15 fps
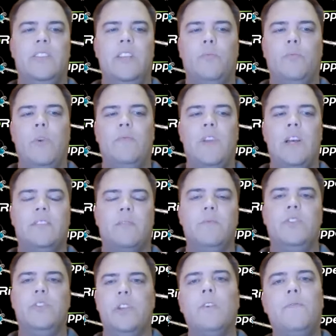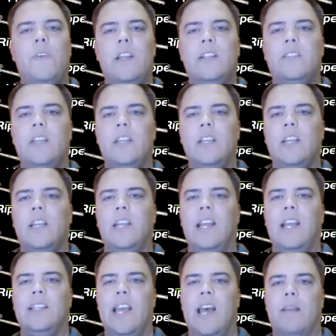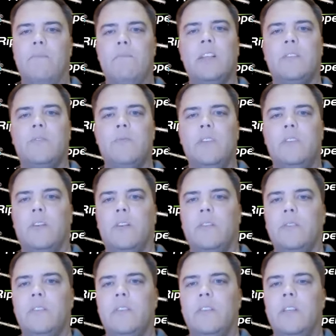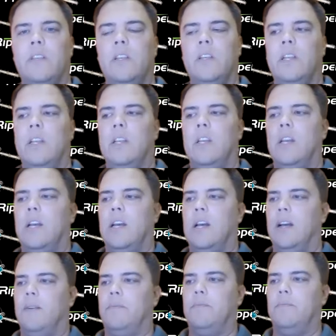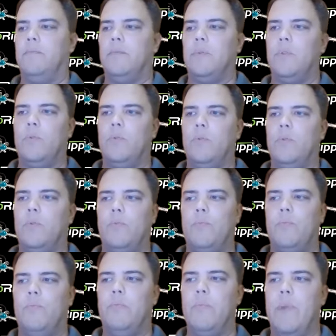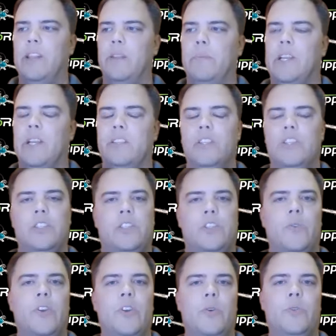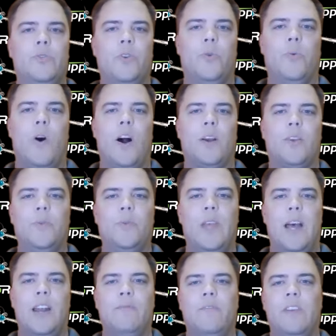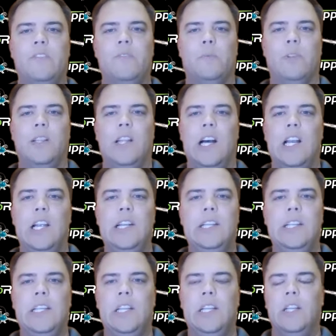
You know, we've done some geofencing. It's had mixed results, mainly because you just don't know who's going to walk through that invisible line.